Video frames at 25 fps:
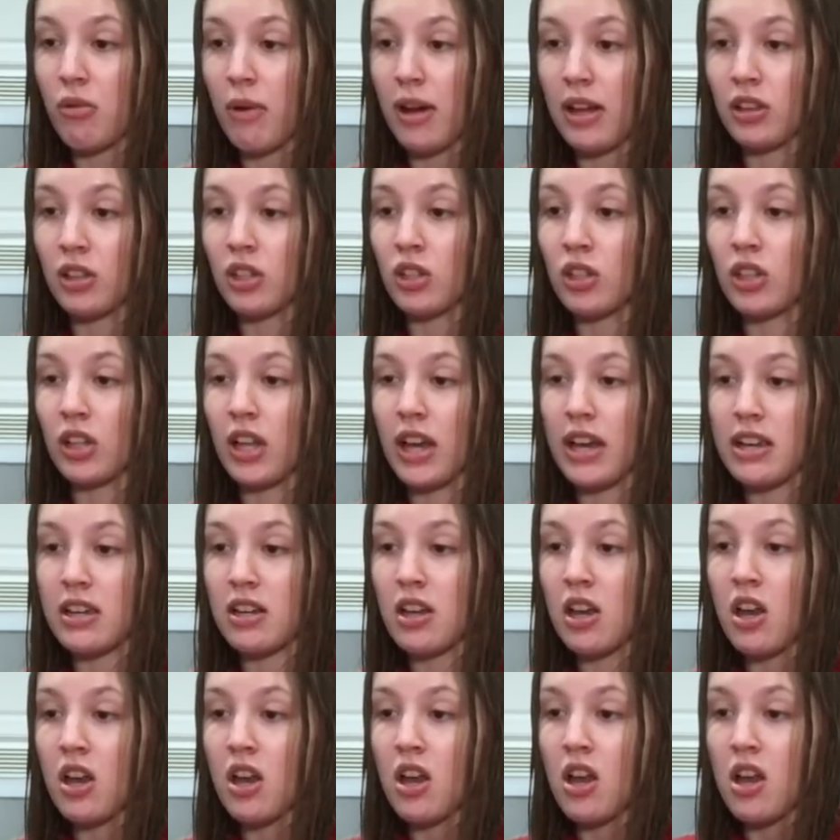Do I look
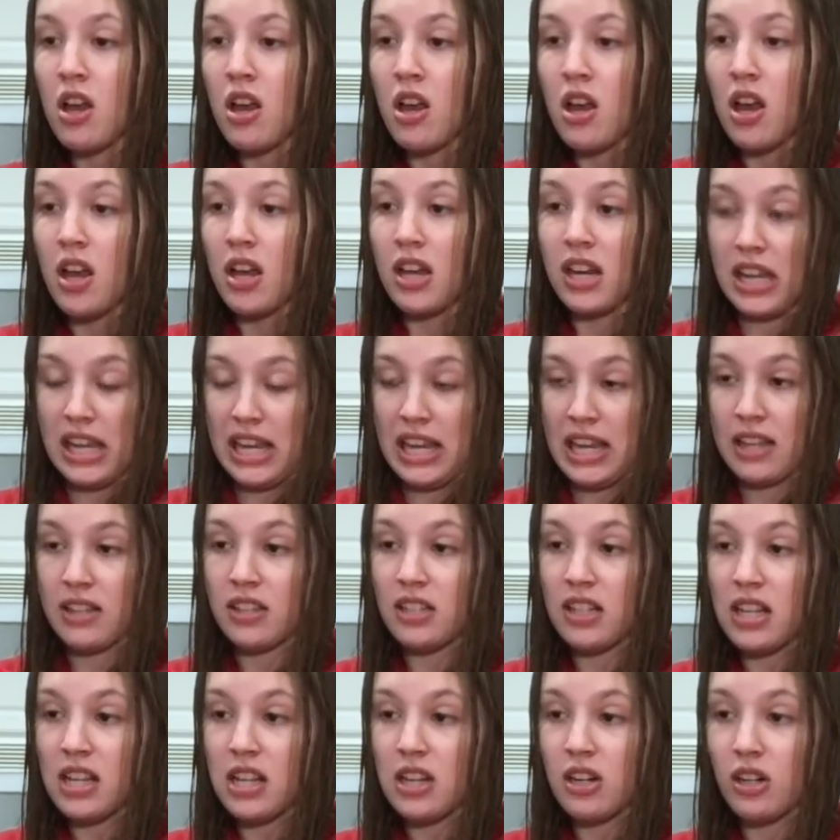like an
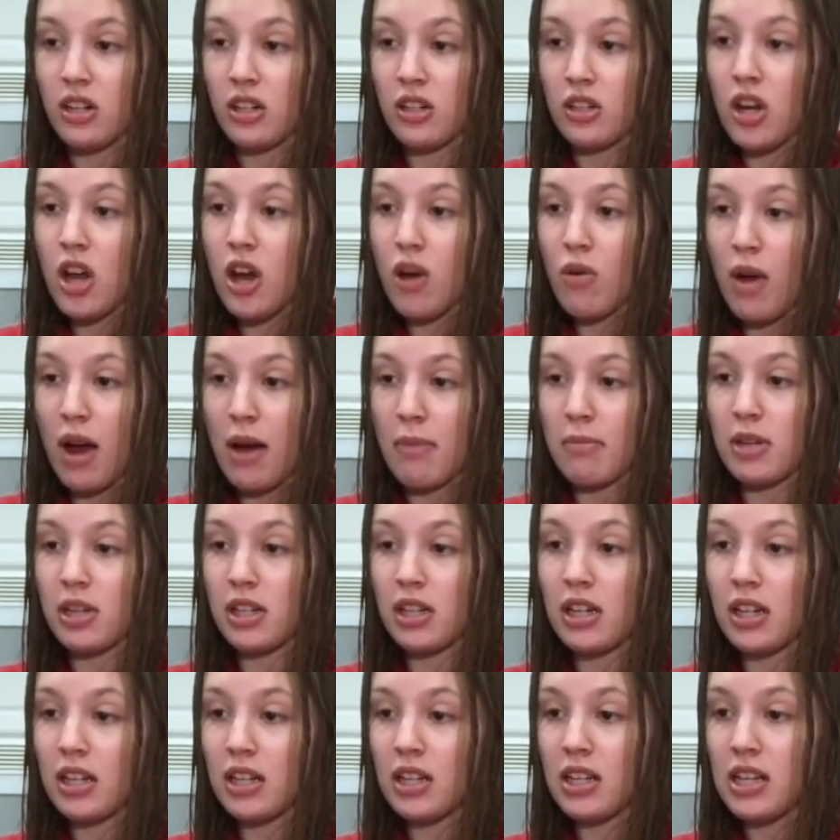anteater? No, I'm
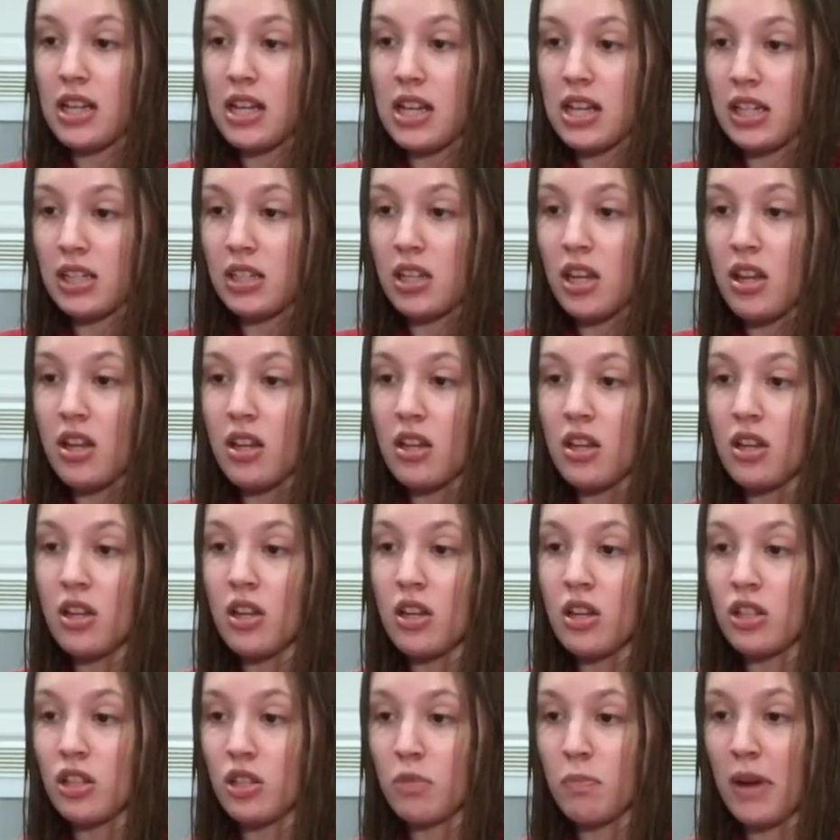not gonna eat
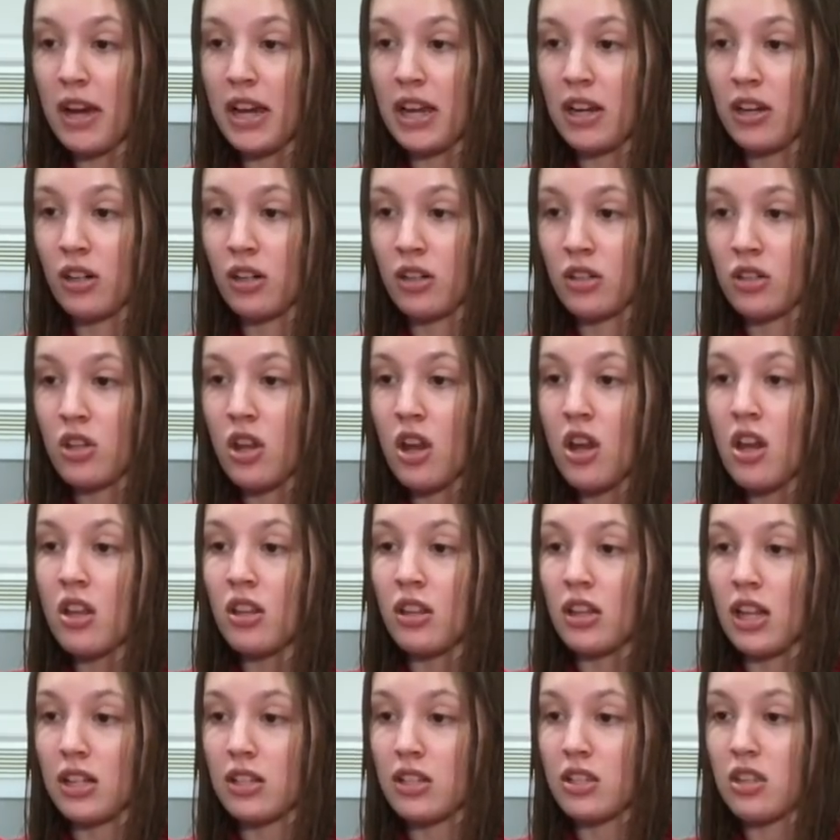spiders.
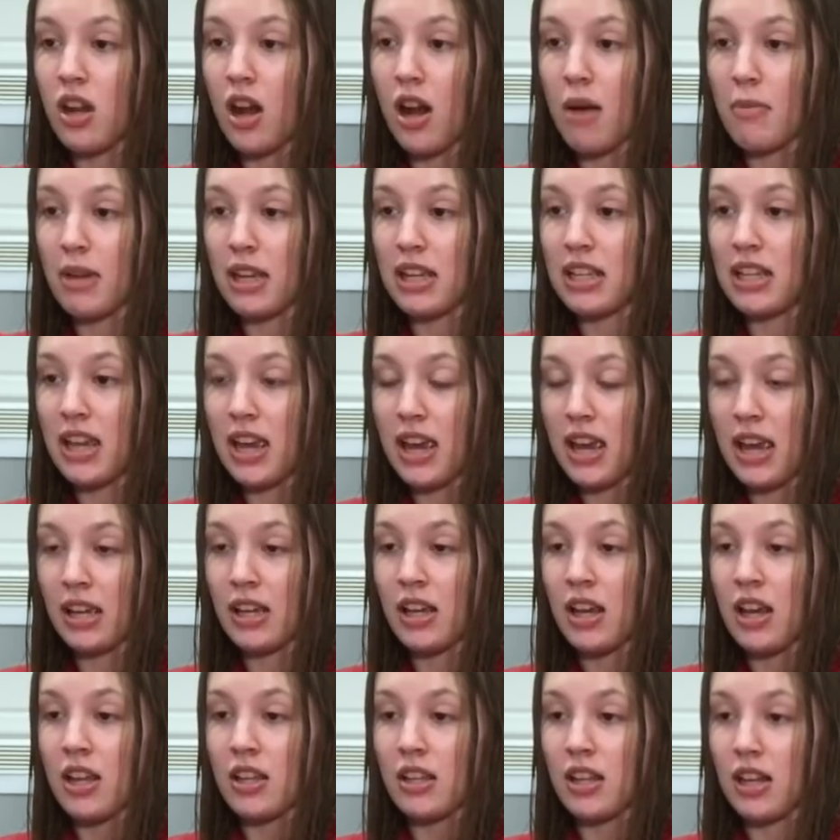That's not my
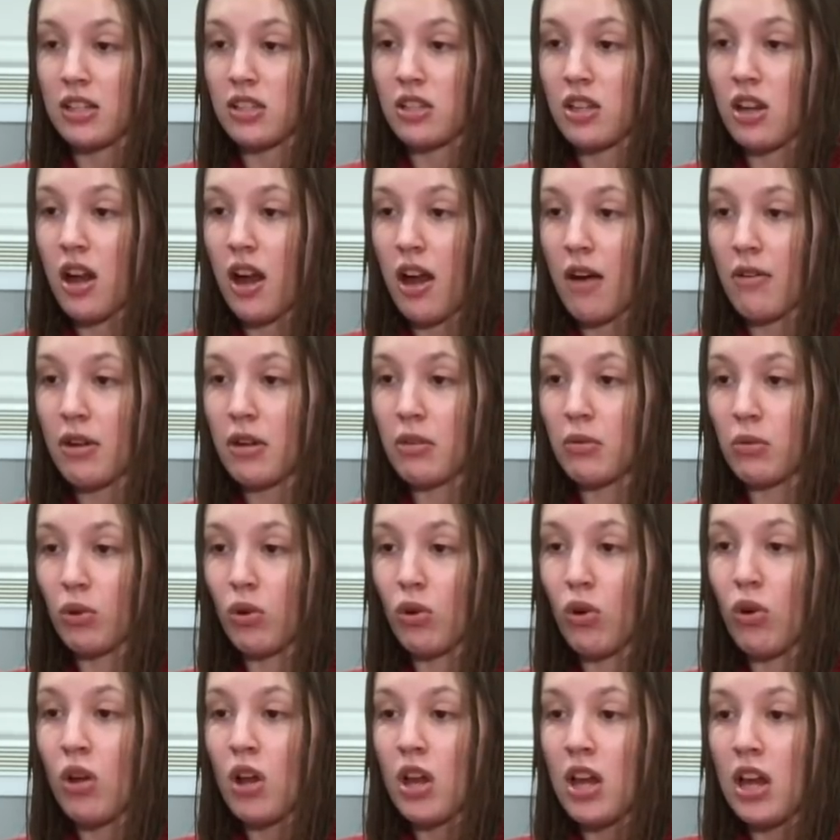gig. That's not how I
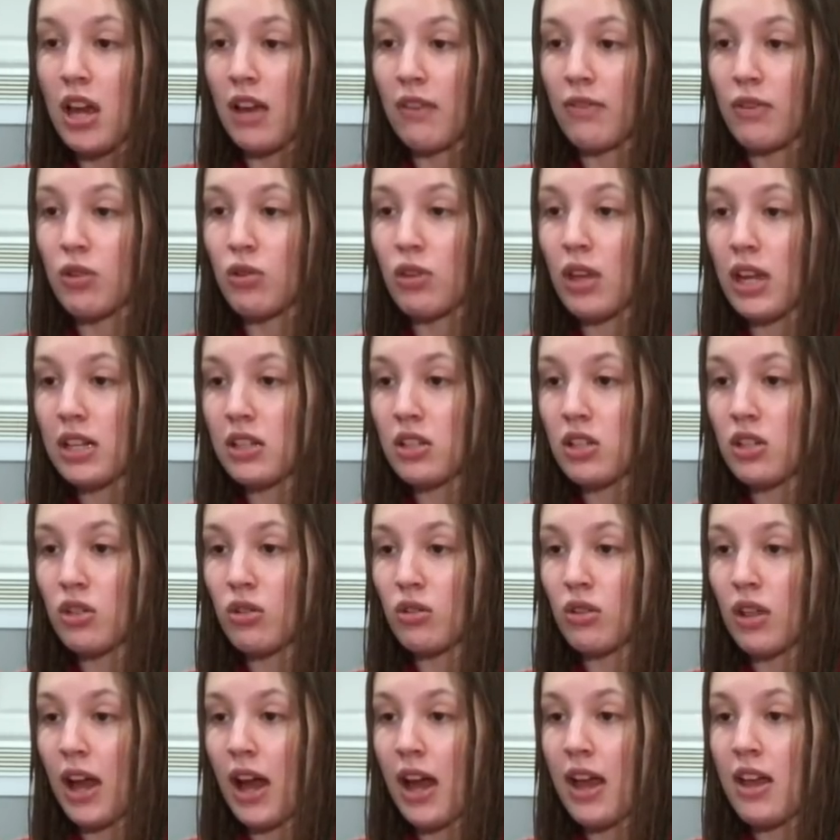roll. If you like to
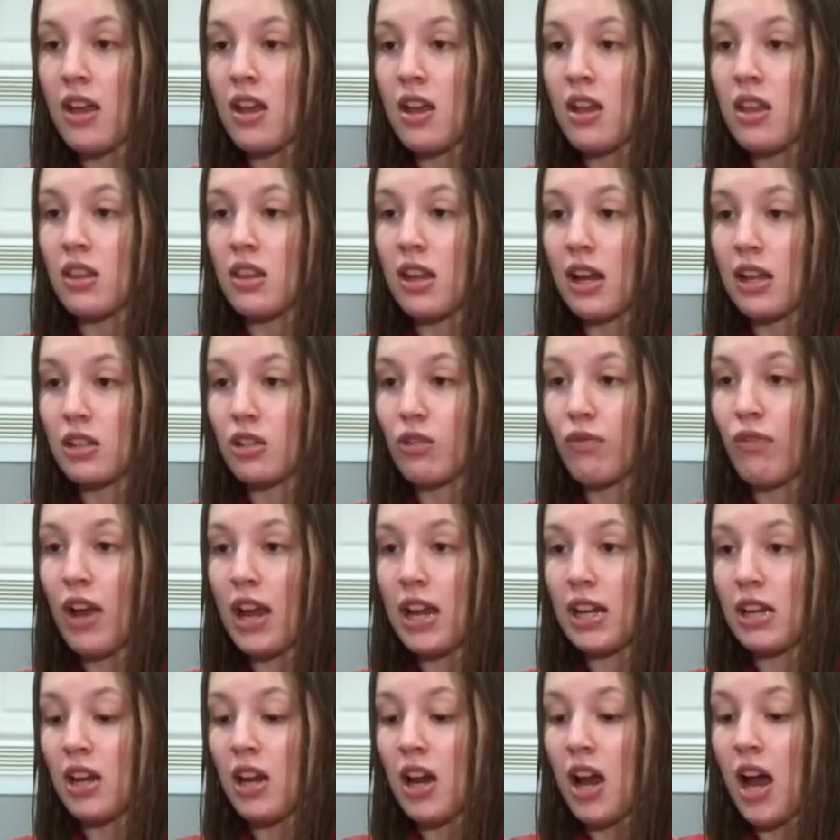do that, that's
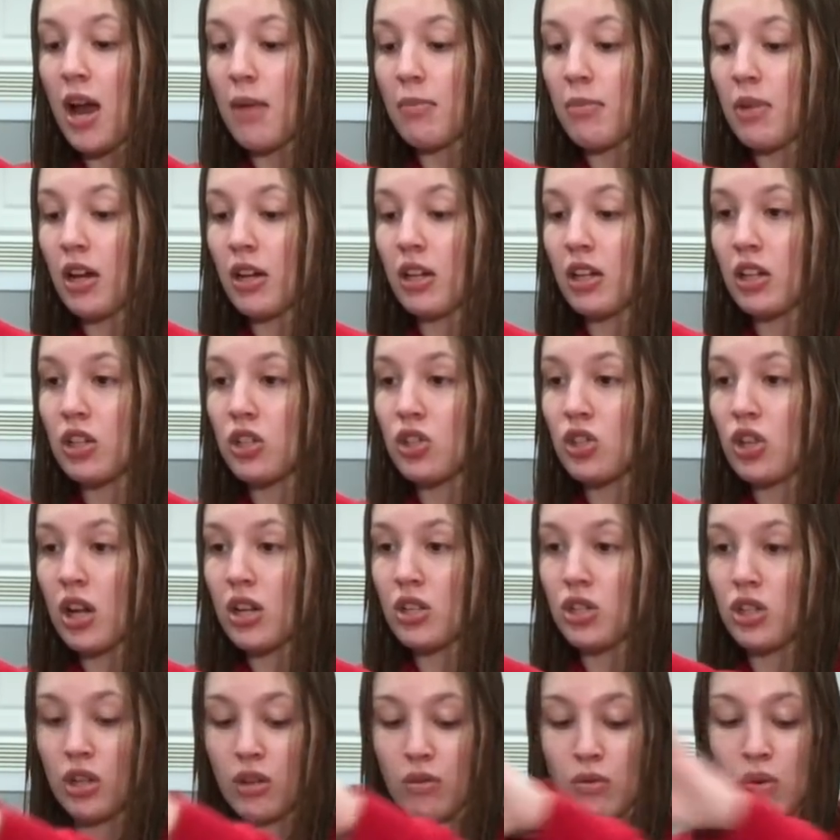fine. I'm not gonna
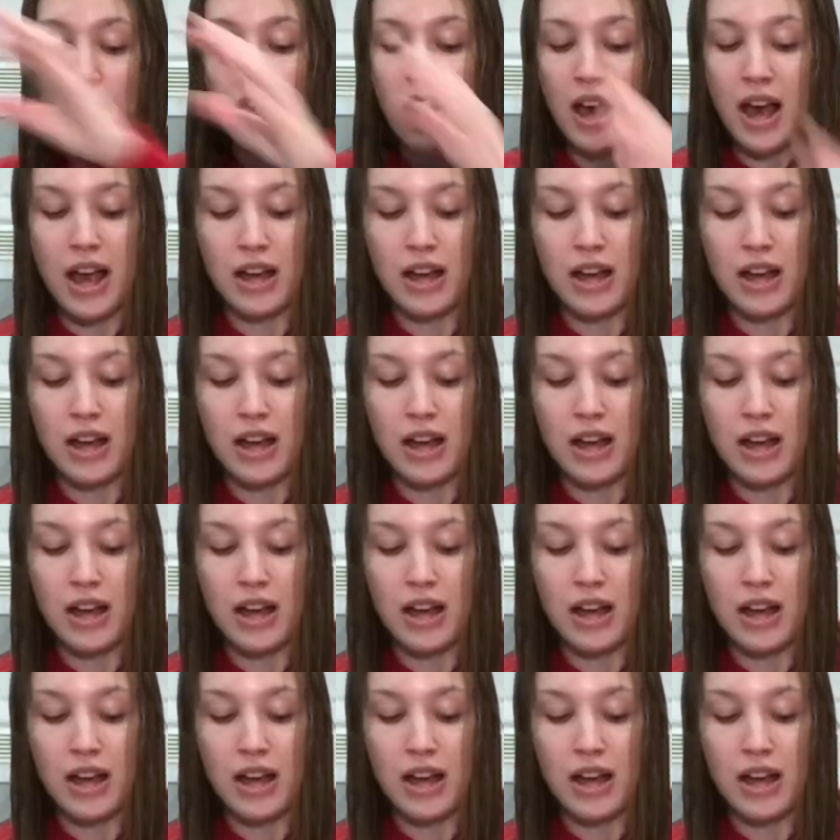judge you.